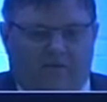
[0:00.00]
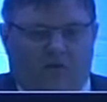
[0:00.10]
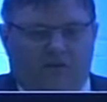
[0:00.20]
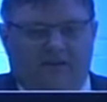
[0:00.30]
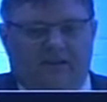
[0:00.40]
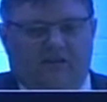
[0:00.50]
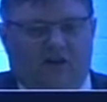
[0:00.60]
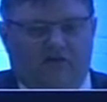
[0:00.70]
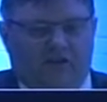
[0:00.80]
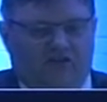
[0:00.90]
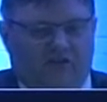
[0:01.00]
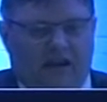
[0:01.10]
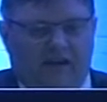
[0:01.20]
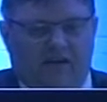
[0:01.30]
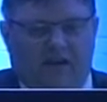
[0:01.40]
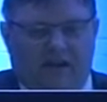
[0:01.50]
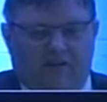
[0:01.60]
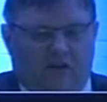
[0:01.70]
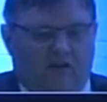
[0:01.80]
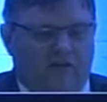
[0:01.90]
forces on the track
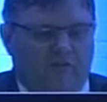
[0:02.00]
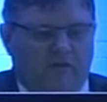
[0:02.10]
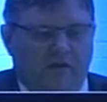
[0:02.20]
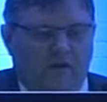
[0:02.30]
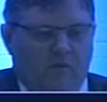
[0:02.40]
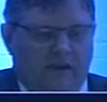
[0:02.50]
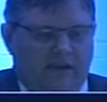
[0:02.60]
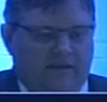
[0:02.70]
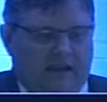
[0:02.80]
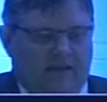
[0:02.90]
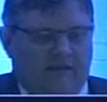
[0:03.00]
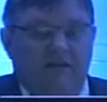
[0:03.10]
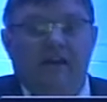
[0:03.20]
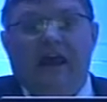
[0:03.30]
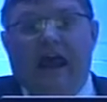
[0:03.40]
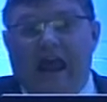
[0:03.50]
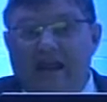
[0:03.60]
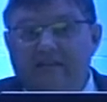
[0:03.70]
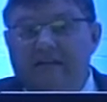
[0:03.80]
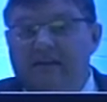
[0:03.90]
and on the wheel set,
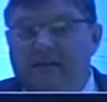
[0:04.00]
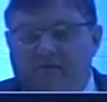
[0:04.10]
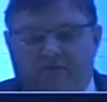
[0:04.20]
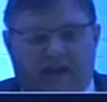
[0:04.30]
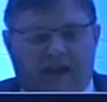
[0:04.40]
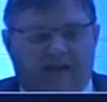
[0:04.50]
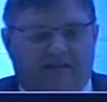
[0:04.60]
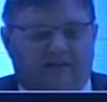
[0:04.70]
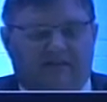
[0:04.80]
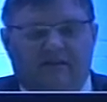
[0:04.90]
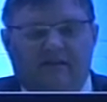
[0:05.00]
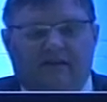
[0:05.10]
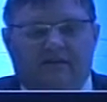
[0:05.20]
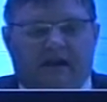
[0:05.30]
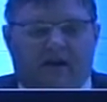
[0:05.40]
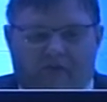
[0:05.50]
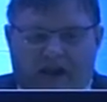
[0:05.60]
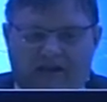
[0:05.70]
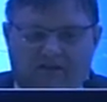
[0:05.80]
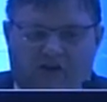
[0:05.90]
and it affects the
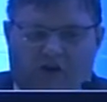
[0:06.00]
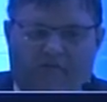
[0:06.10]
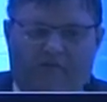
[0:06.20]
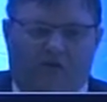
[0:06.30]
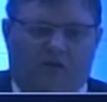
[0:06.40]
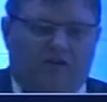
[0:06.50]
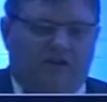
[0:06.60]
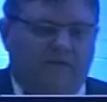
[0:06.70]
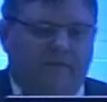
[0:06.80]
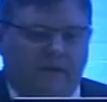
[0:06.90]
ride comfort.